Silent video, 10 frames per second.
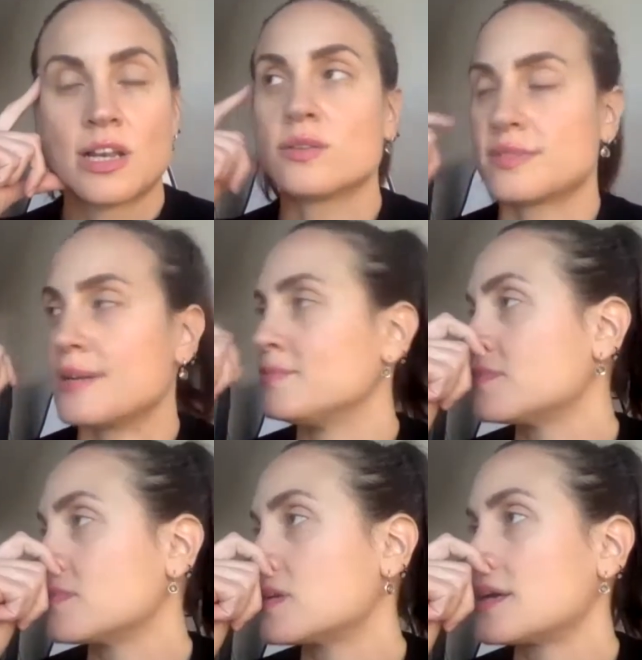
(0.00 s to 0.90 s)
Uh, yeah.
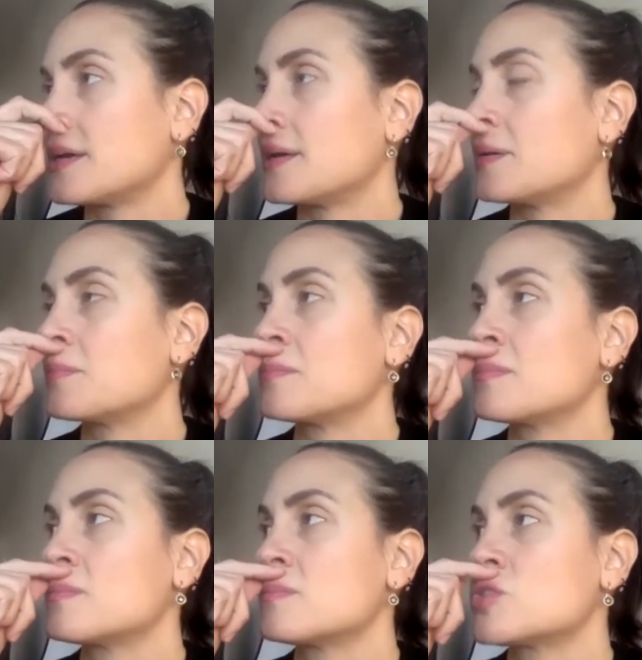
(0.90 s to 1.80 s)
Uh,
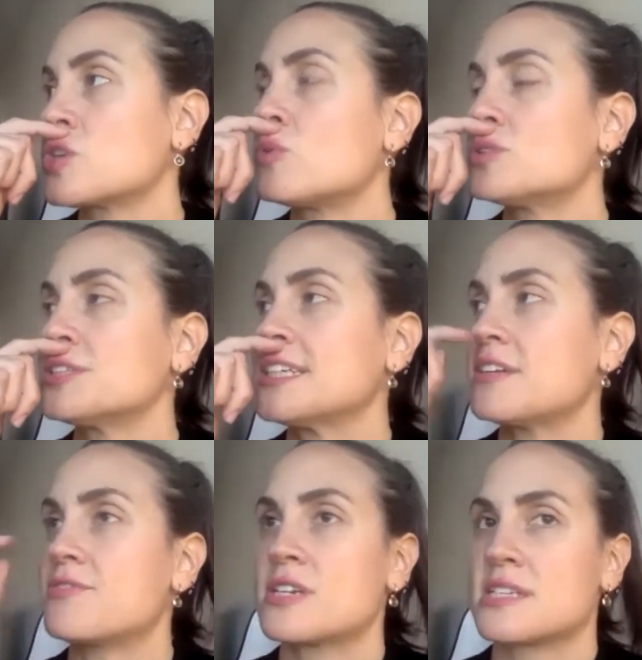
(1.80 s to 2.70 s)
so I'm wondering
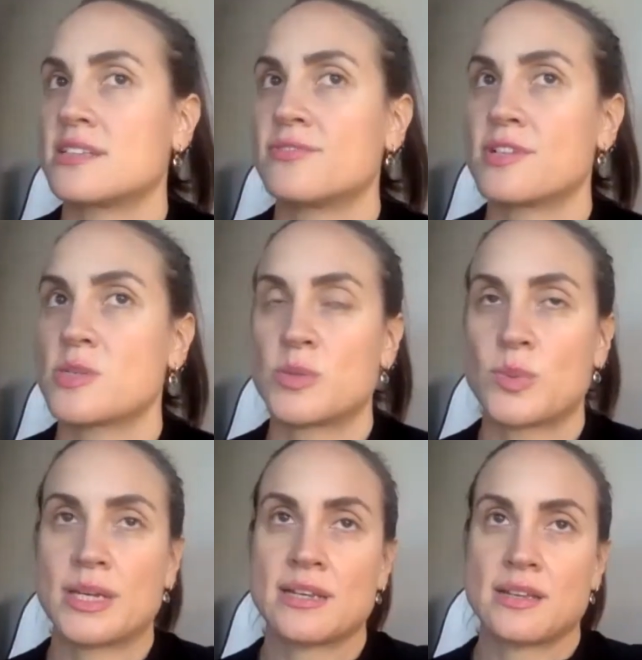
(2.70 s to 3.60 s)
if there's a difference
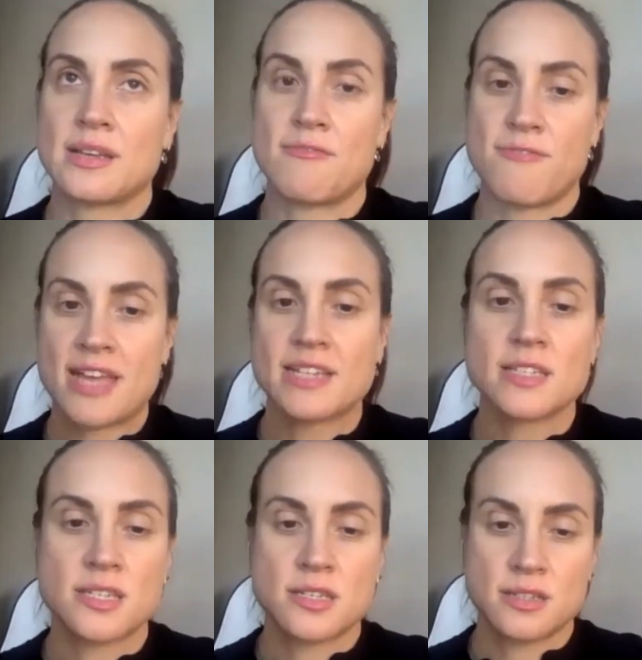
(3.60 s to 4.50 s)
between
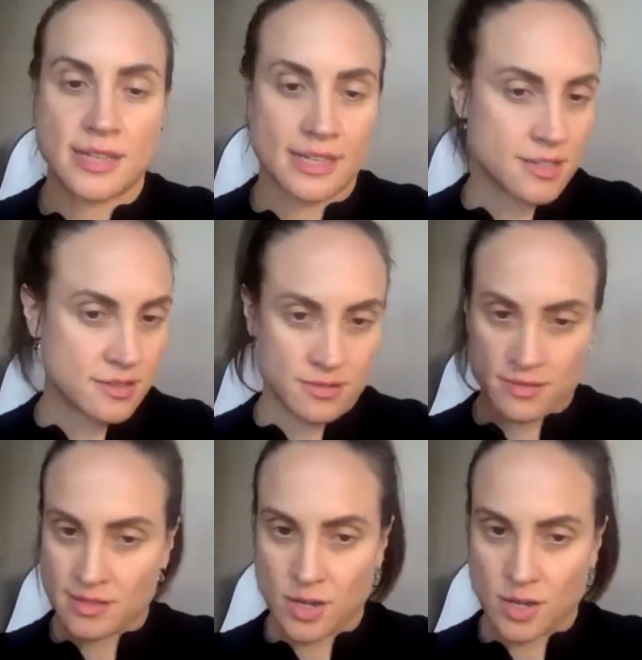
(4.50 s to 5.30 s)
events like the